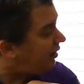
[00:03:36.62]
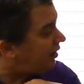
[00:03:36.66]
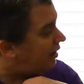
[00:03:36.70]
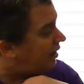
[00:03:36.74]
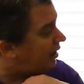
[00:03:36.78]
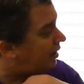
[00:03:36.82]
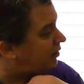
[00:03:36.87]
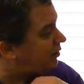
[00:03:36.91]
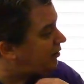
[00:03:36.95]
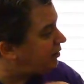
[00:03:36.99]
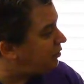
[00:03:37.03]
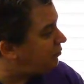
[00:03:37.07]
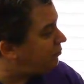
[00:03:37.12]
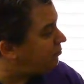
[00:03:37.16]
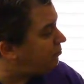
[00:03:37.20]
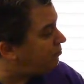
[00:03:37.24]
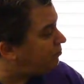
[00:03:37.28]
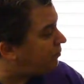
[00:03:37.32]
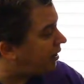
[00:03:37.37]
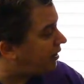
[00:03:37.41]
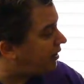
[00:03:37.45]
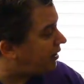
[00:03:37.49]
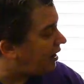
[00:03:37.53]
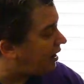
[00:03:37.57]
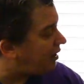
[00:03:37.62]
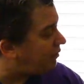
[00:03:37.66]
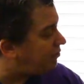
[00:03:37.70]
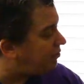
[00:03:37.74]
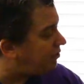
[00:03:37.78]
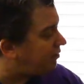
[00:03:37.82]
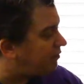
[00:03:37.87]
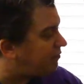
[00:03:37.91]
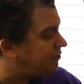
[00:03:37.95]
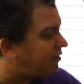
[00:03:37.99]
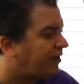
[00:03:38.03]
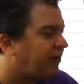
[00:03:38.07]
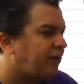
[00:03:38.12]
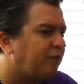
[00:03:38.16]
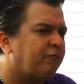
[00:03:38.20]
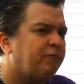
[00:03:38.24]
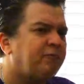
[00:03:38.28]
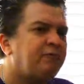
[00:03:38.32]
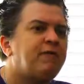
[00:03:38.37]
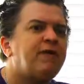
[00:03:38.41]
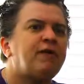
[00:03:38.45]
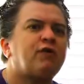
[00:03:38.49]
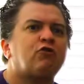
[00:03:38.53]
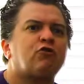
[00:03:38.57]
and you might have things like
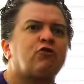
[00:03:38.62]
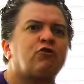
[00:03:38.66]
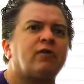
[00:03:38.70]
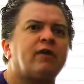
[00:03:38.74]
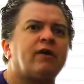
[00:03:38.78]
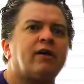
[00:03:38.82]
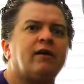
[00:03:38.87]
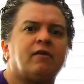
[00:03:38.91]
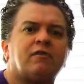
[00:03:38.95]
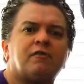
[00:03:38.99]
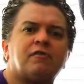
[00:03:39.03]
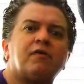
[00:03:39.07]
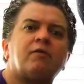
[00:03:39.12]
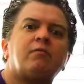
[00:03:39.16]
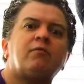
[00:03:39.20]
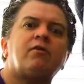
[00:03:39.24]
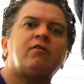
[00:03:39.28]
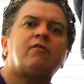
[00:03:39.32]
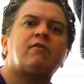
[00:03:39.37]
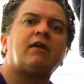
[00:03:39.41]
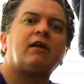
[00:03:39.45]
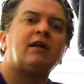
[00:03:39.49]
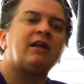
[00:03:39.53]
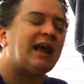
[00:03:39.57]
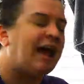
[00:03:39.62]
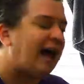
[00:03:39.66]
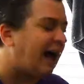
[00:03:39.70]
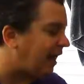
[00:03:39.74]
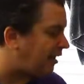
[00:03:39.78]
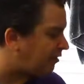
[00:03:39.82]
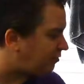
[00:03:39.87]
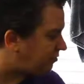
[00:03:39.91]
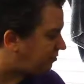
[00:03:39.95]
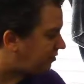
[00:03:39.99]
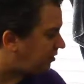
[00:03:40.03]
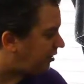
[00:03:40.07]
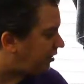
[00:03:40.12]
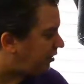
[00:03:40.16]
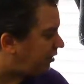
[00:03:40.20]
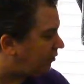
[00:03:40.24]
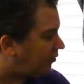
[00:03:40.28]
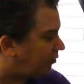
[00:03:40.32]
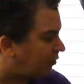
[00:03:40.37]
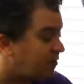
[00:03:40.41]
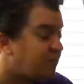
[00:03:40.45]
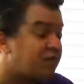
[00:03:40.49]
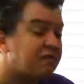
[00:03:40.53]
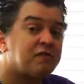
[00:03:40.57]
vitreous, that means glassy
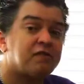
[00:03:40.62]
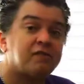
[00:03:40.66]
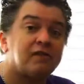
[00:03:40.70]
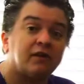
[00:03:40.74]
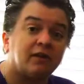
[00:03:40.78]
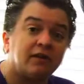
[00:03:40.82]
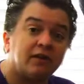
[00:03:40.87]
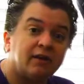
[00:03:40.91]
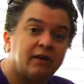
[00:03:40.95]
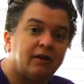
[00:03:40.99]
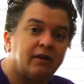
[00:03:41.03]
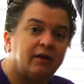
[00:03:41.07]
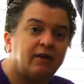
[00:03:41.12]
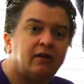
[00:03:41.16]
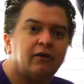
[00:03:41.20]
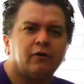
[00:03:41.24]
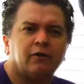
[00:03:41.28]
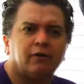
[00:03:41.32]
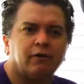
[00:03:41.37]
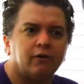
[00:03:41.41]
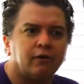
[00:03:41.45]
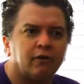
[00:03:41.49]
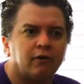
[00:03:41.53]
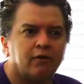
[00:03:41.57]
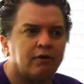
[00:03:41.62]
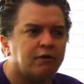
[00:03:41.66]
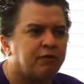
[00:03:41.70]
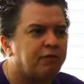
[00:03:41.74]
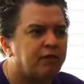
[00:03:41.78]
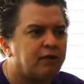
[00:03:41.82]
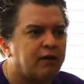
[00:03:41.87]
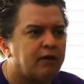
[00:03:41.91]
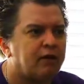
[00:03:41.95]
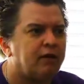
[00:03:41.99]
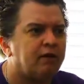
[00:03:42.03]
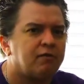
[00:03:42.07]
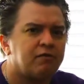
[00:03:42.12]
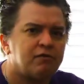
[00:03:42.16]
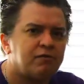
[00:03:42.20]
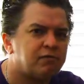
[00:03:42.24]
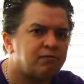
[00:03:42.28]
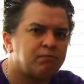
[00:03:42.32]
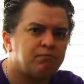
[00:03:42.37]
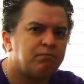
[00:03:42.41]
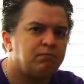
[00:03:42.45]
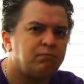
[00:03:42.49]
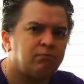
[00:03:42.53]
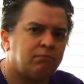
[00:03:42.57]
or silky or earthy. It's
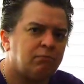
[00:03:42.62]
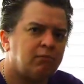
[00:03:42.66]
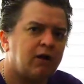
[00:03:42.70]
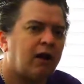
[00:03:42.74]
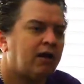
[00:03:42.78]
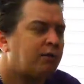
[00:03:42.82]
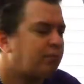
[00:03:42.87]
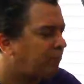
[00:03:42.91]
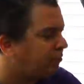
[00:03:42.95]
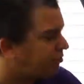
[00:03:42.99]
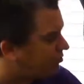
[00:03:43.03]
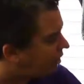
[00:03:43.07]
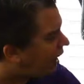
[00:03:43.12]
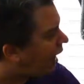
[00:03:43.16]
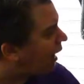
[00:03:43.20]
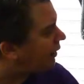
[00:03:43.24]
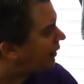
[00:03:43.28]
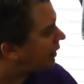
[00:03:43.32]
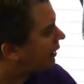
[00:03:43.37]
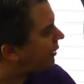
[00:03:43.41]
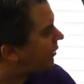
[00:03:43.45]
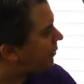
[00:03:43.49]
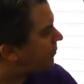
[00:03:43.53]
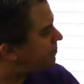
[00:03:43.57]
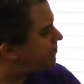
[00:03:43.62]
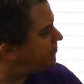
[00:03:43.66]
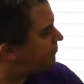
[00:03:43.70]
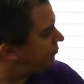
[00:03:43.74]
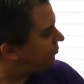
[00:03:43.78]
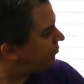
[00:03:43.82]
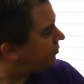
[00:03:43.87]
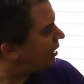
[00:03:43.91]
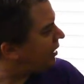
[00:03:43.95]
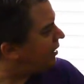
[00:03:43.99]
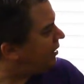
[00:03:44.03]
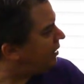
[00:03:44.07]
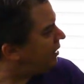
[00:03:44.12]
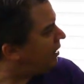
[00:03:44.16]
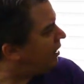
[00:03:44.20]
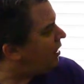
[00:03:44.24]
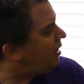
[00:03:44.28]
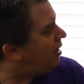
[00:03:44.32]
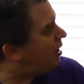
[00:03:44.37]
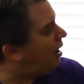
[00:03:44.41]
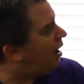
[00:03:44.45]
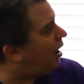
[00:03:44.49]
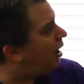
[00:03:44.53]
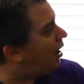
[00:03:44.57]
not metallic.
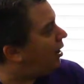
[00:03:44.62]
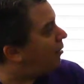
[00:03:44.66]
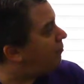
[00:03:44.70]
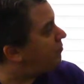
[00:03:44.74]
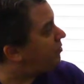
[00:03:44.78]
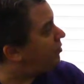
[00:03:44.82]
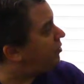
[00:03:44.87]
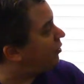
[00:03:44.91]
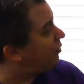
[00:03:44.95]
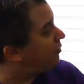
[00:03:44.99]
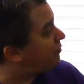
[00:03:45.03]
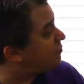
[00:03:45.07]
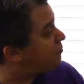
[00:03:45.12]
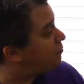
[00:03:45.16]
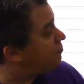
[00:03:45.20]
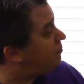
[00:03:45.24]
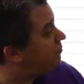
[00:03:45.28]
There's